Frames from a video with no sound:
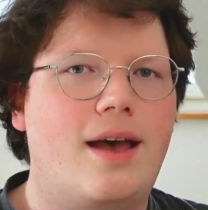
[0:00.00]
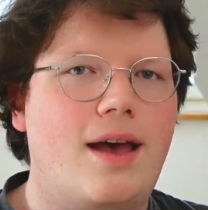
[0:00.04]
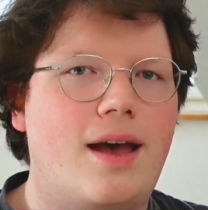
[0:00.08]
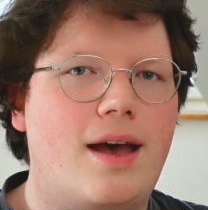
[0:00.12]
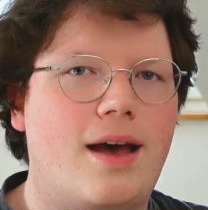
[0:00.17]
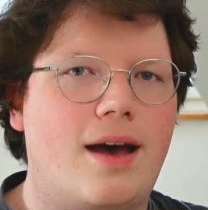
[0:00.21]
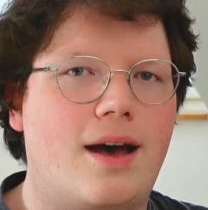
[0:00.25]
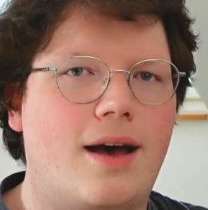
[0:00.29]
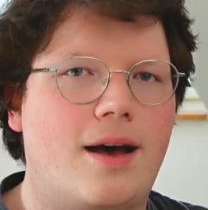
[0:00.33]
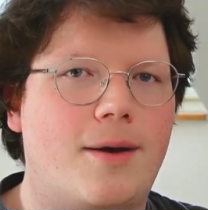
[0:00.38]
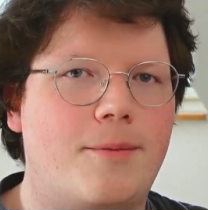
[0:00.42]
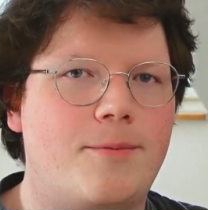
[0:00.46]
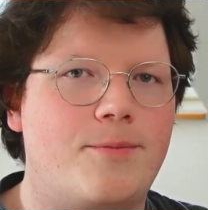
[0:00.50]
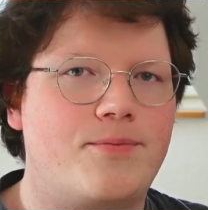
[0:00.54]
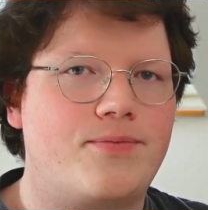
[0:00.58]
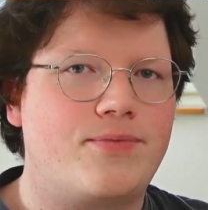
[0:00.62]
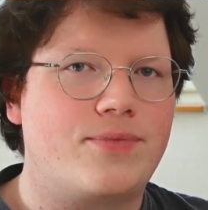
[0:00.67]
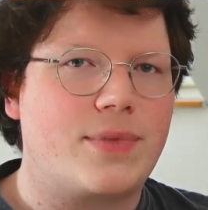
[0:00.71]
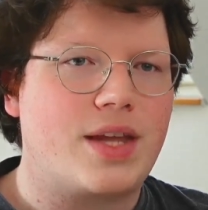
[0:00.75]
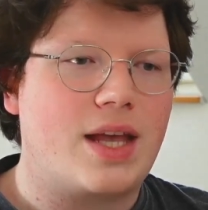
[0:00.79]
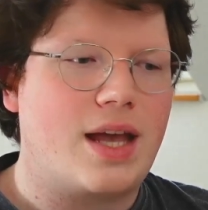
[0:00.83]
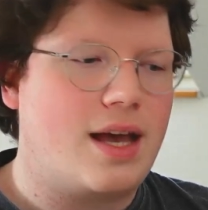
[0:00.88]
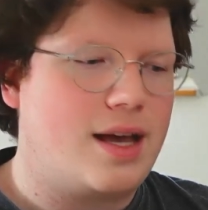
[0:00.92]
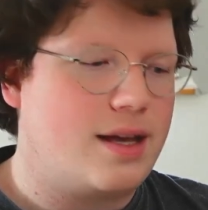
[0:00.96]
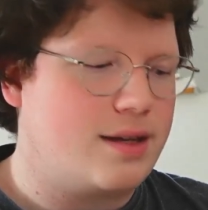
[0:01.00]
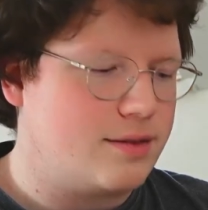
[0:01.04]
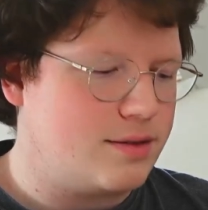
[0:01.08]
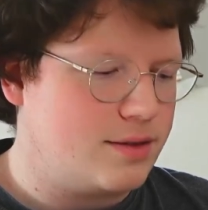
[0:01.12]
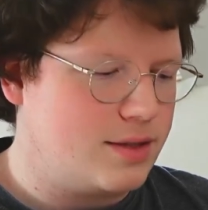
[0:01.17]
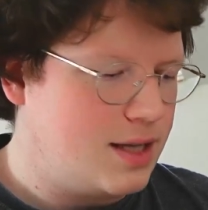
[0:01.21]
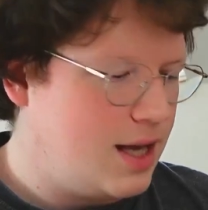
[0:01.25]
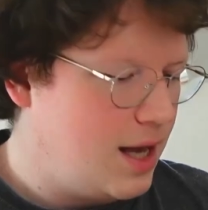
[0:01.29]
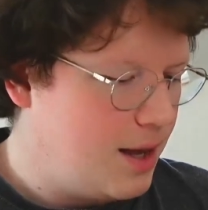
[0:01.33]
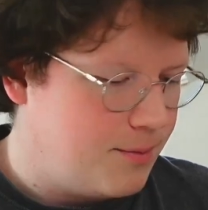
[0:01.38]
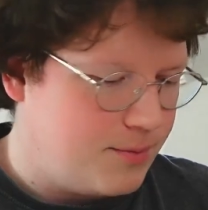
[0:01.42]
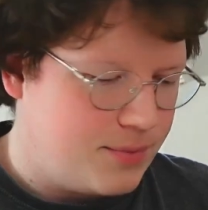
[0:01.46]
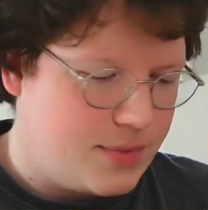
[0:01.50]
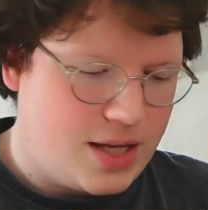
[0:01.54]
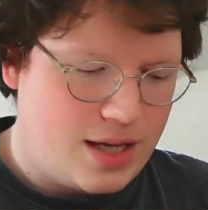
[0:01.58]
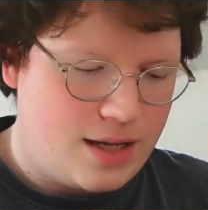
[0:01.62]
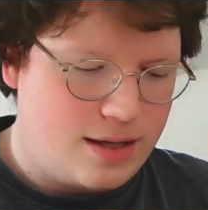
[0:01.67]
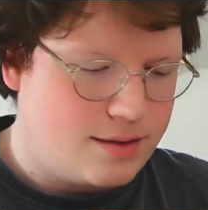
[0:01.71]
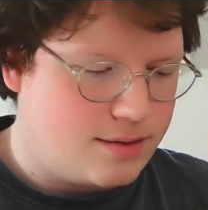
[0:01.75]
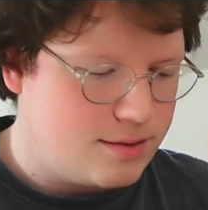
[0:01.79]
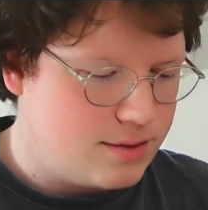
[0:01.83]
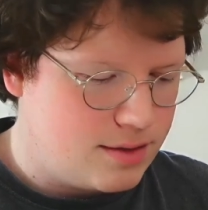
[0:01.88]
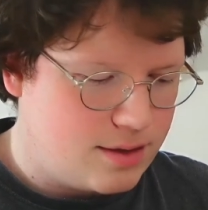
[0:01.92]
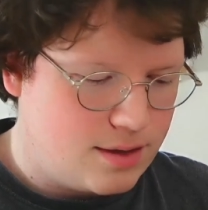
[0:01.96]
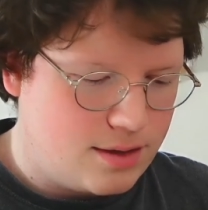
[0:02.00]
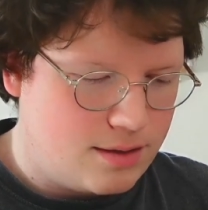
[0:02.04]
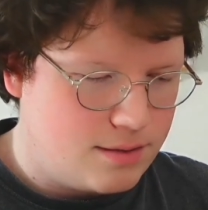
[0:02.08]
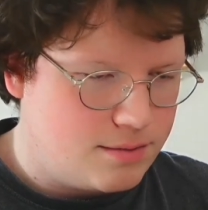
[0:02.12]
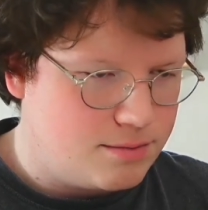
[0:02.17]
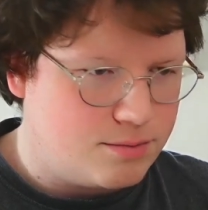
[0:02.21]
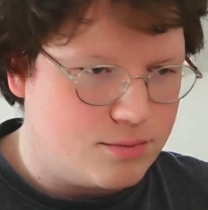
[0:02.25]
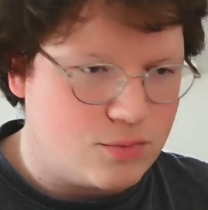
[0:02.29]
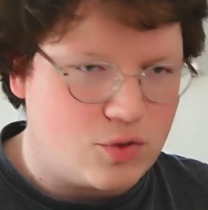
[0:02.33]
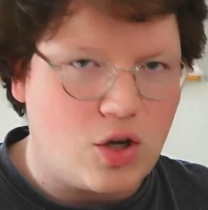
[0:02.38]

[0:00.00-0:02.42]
Um, and yeah, it uh,